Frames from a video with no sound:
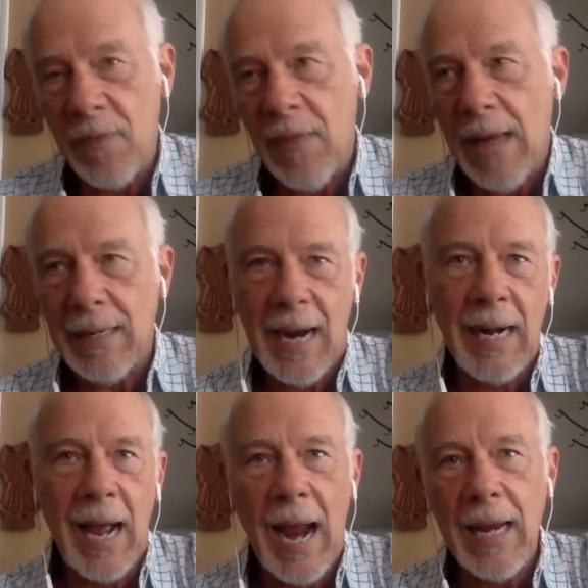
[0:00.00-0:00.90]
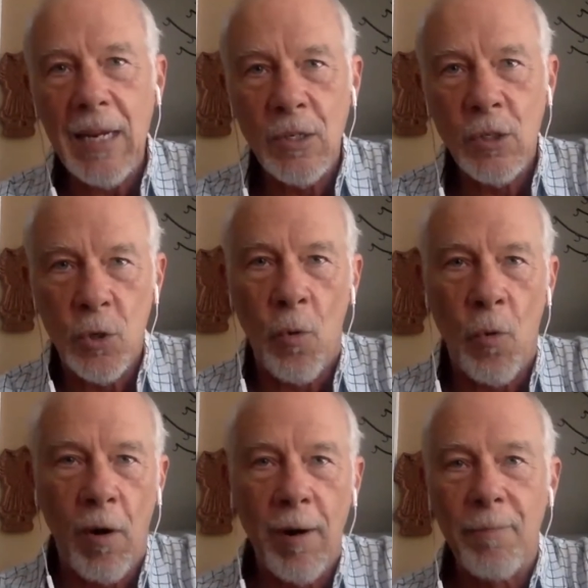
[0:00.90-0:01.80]
And that kind of heightens
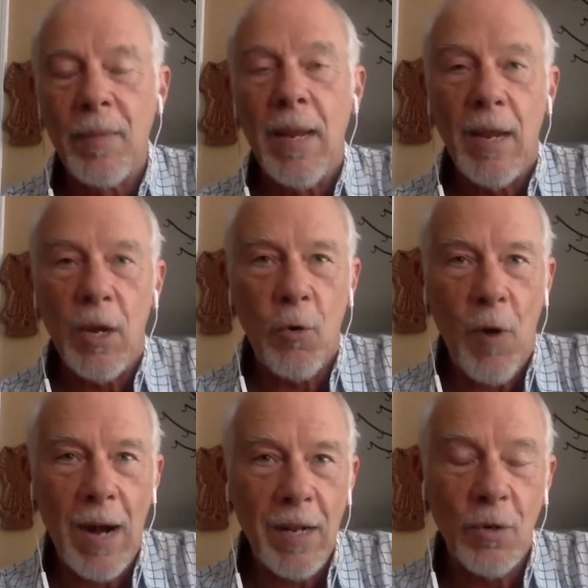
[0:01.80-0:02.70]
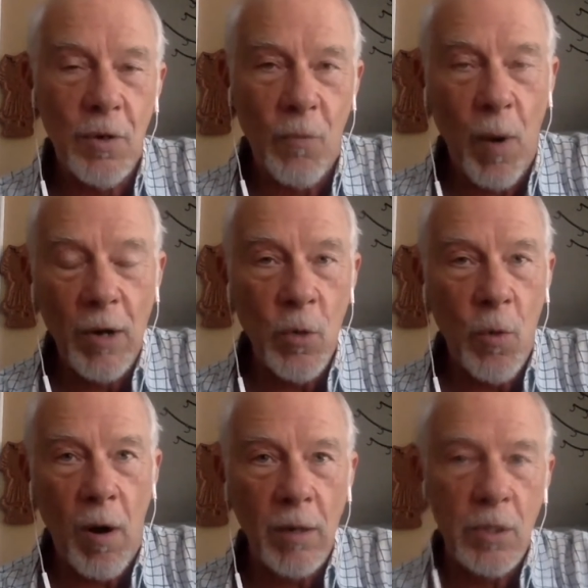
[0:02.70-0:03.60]
your gratitude of where
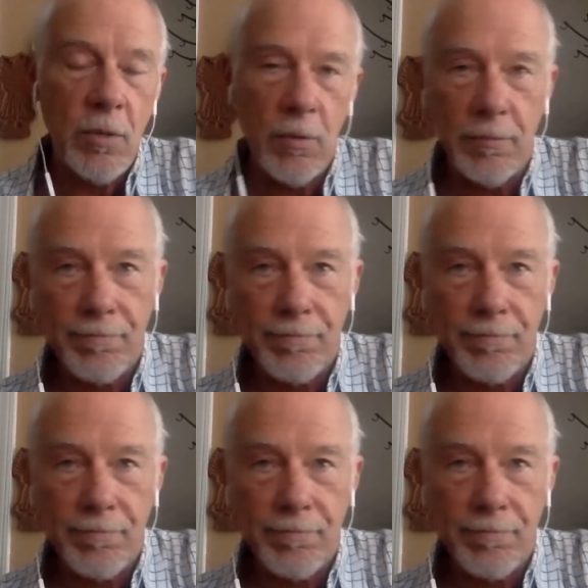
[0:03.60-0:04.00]
you are, too.